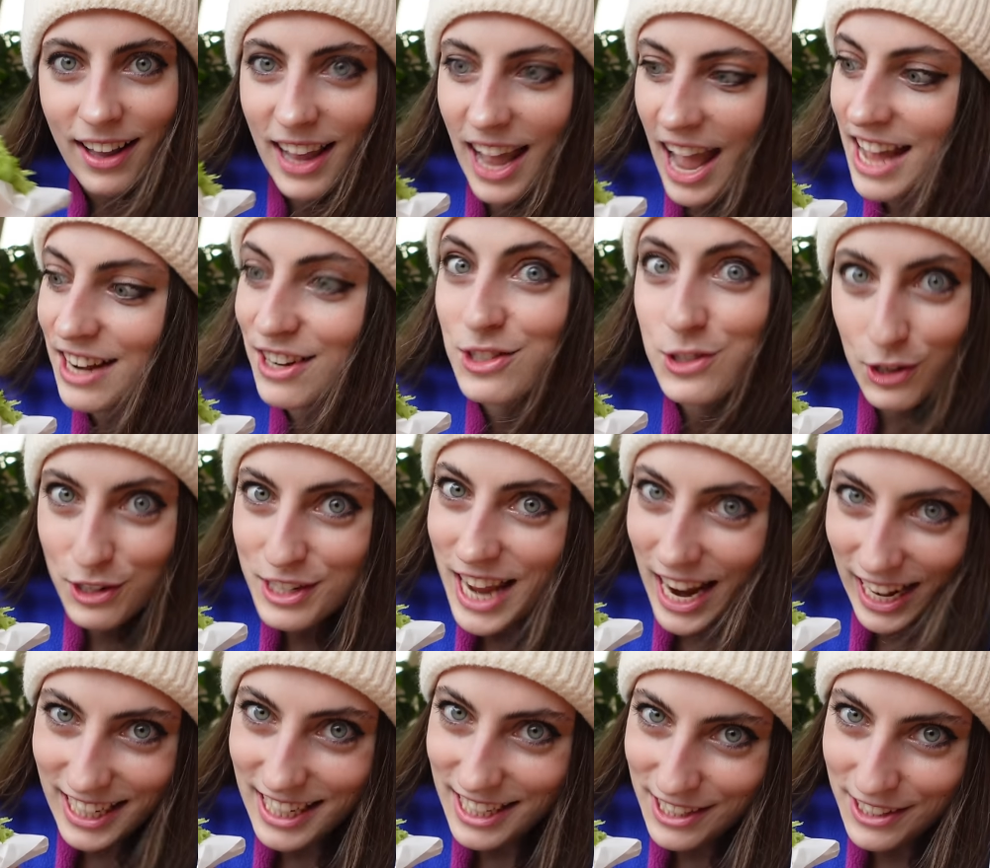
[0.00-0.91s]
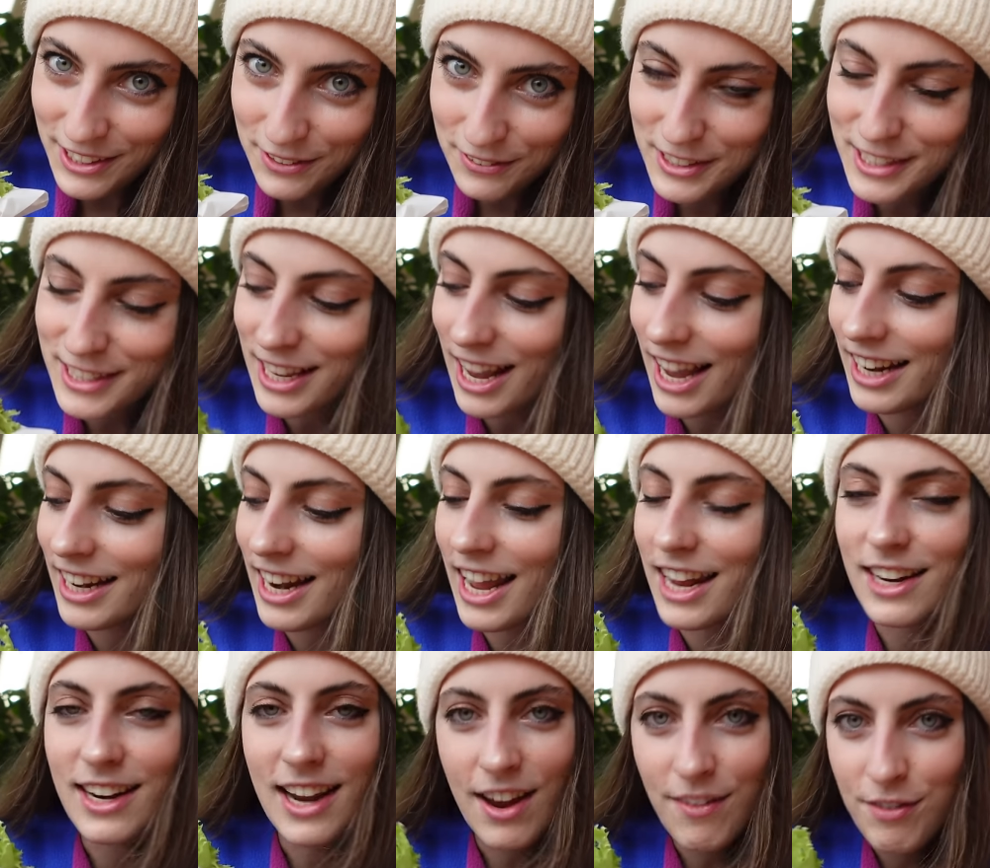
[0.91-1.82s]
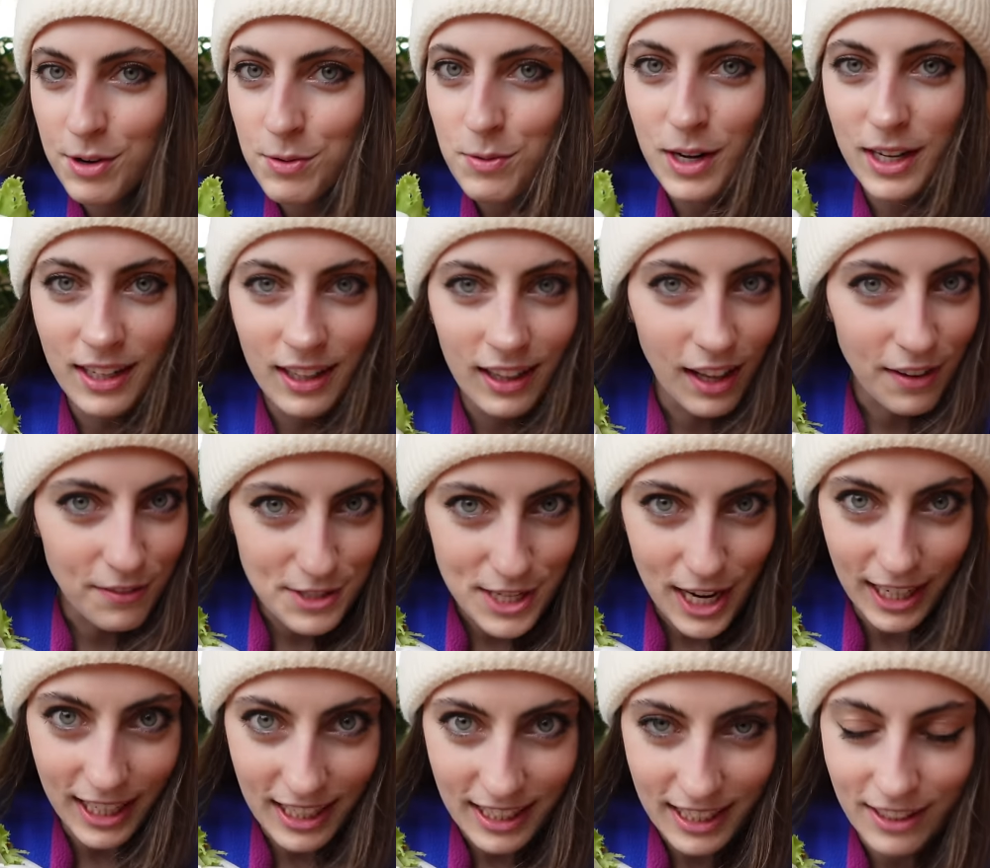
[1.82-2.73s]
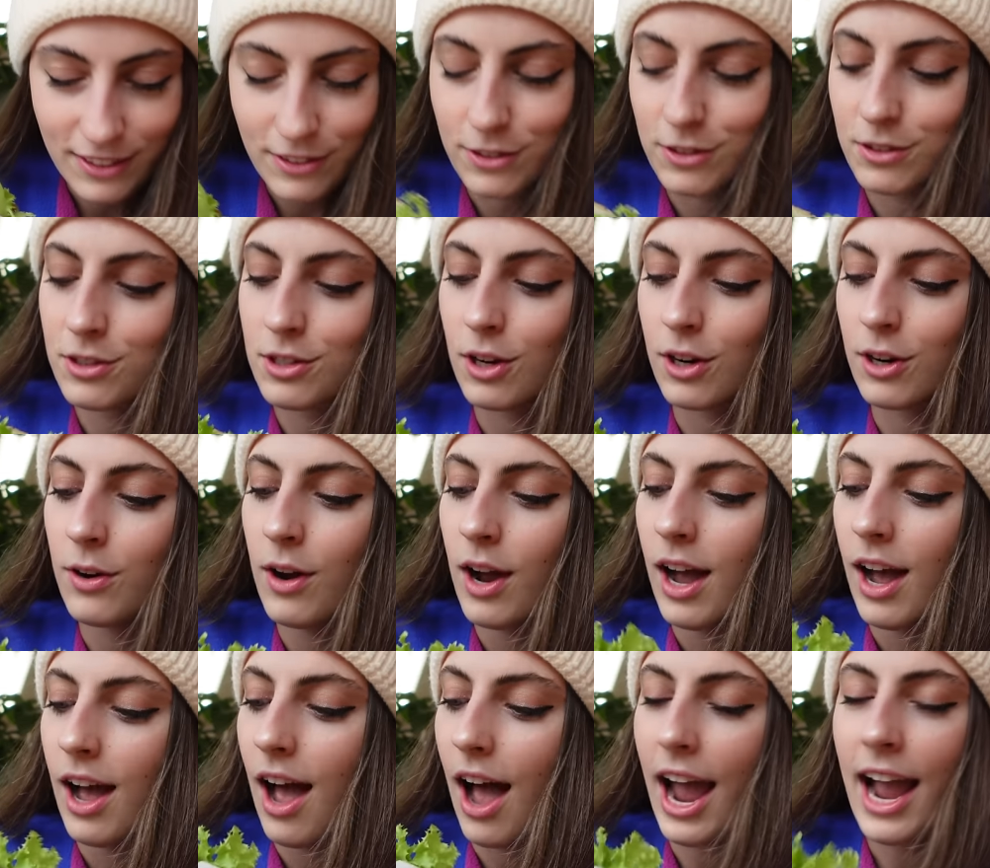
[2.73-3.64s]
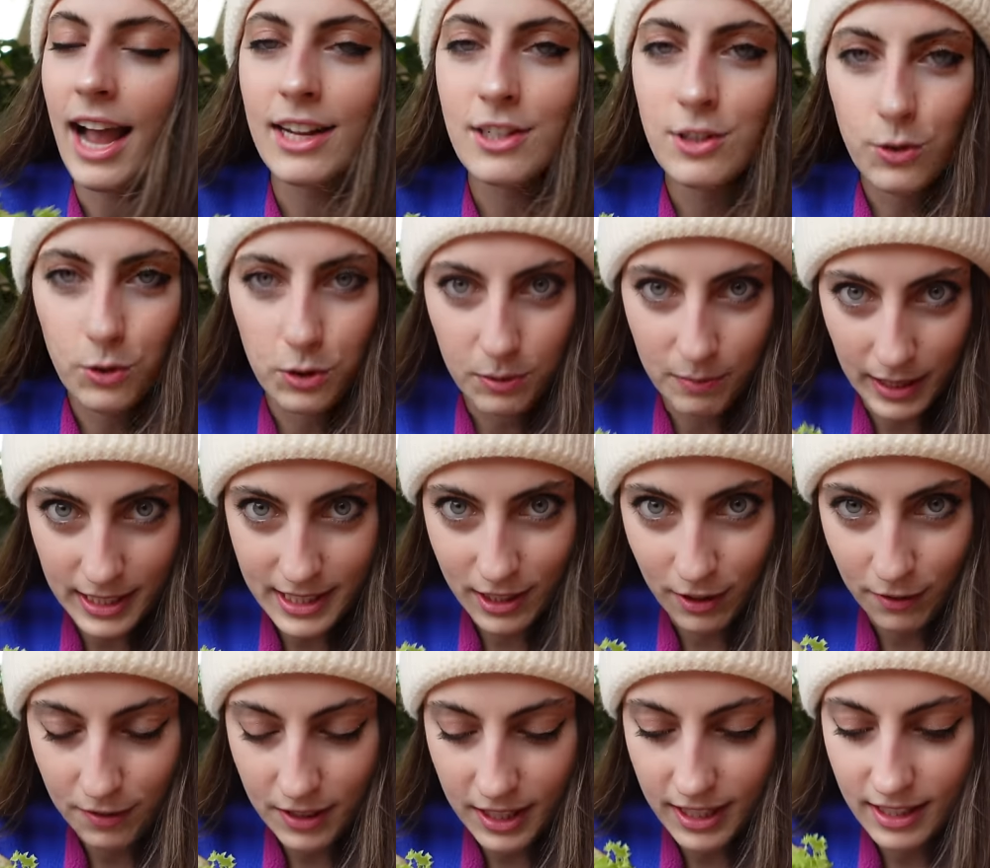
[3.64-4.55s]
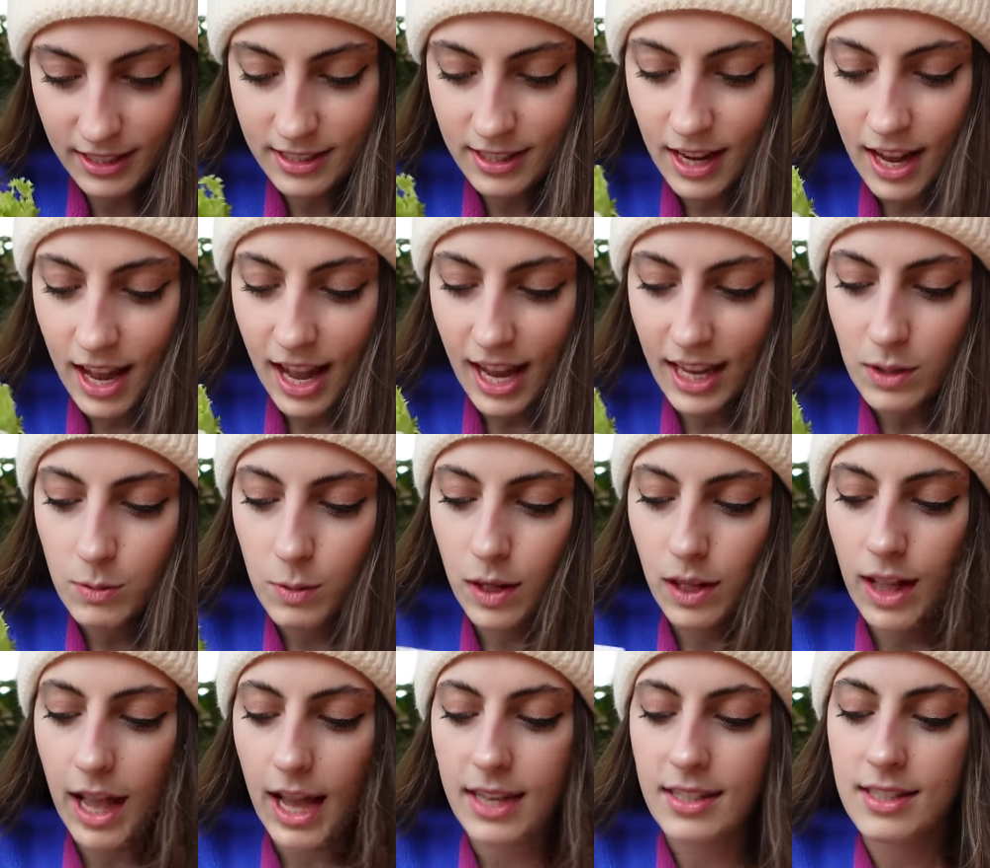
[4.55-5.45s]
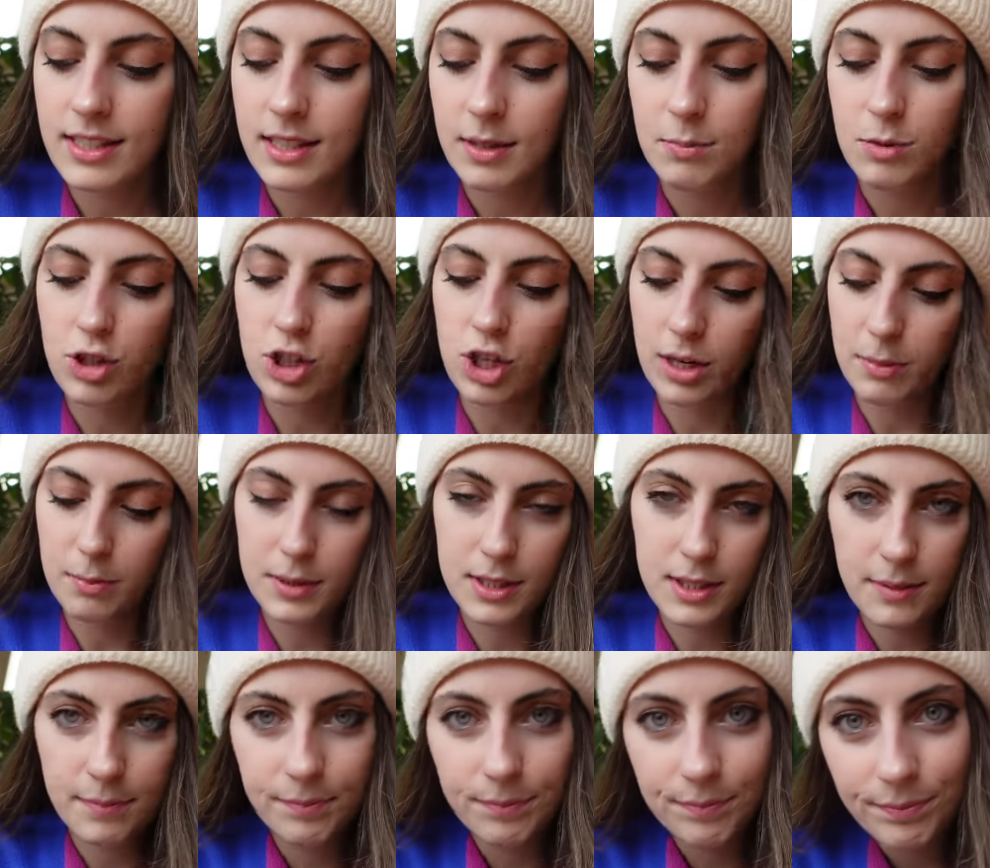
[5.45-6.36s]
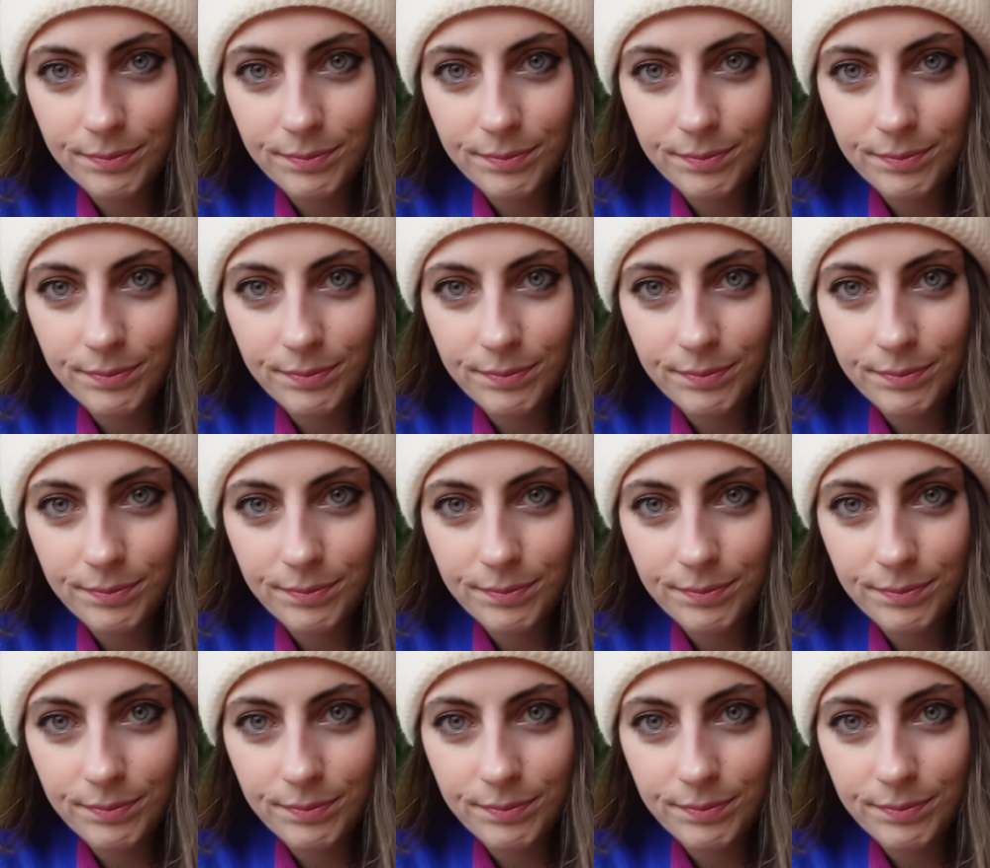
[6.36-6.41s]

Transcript: And it's got yakiniku inside, and everyone loves yakiniku, so I had to order myself this, as well as some chips.